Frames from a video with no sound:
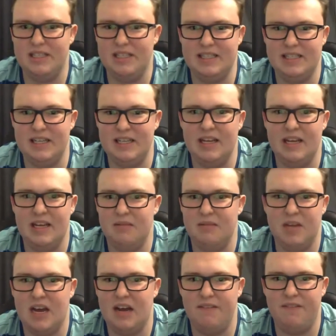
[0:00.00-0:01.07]
it's in there, you
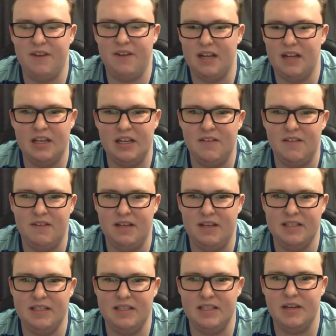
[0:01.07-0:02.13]
can't feel any of the
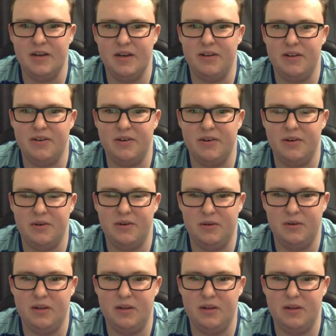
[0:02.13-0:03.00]
insulin going through.